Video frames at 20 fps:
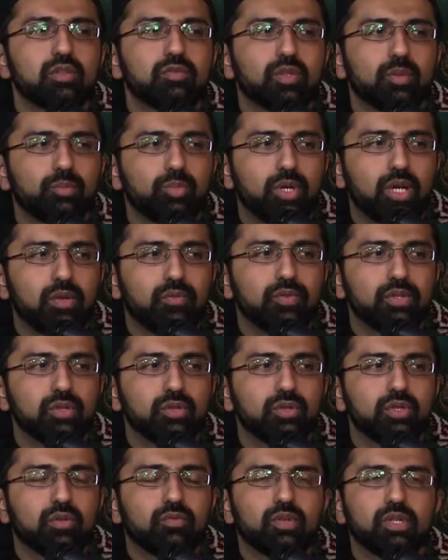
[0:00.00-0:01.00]
of the
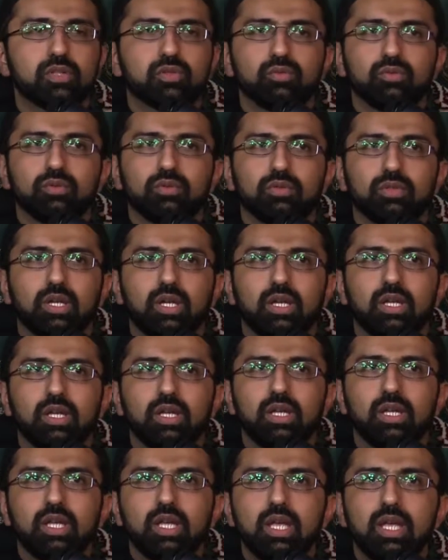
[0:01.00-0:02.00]
prophethood of Rasulullah?
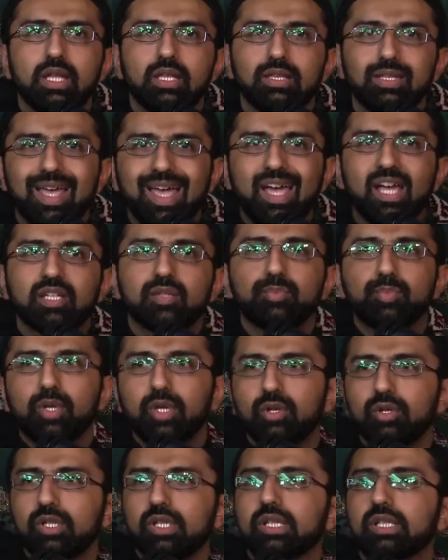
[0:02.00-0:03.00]
That
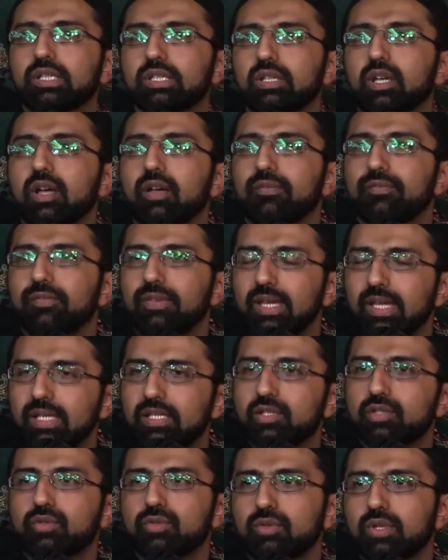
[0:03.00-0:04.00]
period of
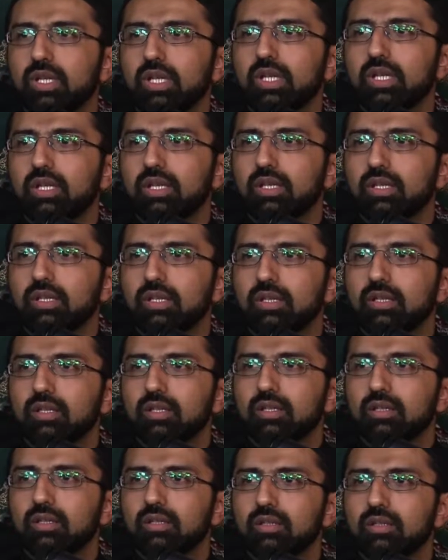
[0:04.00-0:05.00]
history,
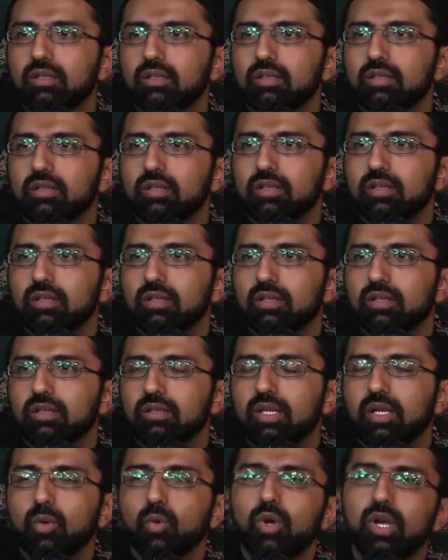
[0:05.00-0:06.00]

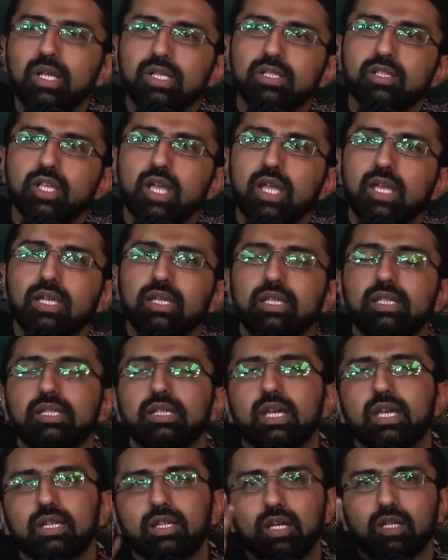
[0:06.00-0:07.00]
there was
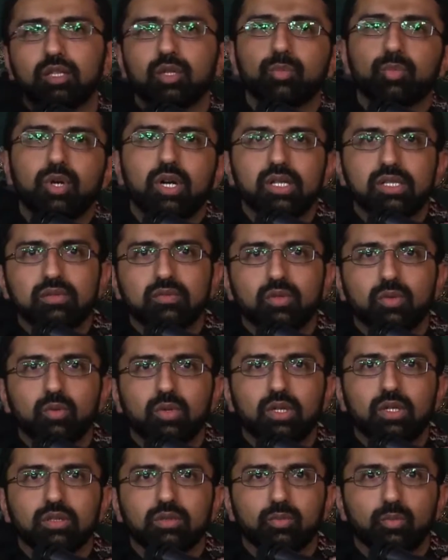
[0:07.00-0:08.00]
Jahiliyyah in other parts of the
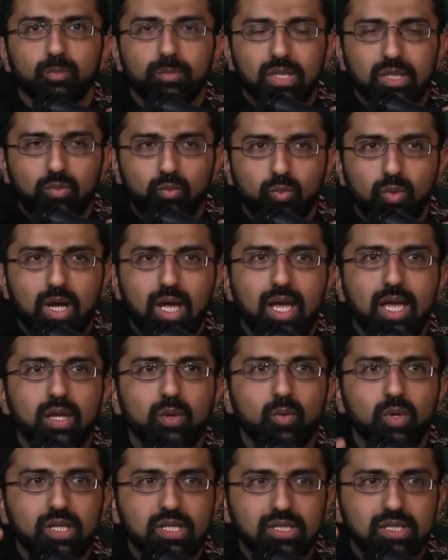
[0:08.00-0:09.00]
world, but
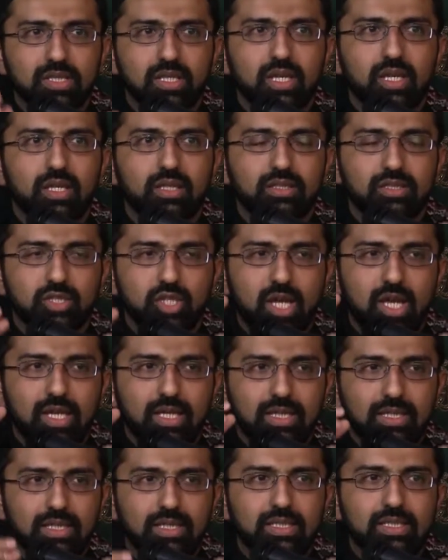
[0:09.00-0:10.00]
why was there
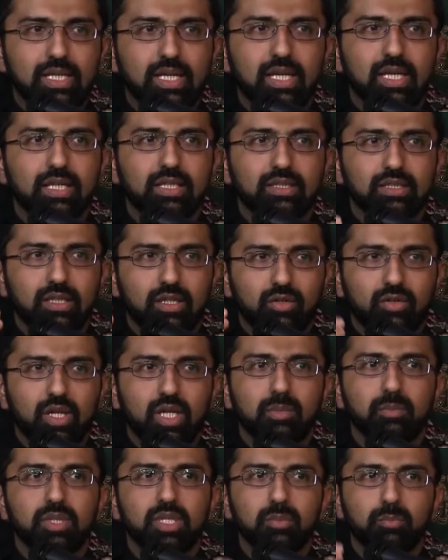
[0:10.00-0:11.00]
Jahiliyyah in the
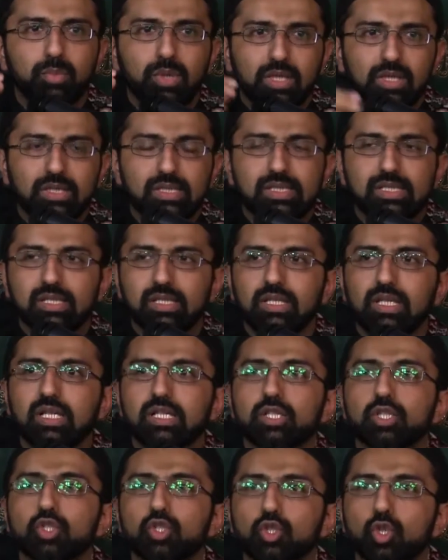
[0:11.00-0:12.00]
Arabian
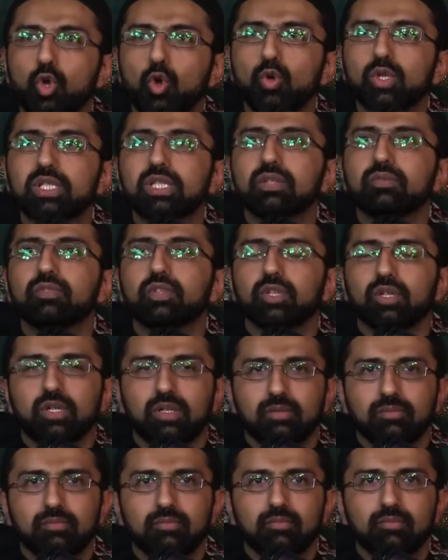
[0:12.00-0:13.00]
Peninsula so severe?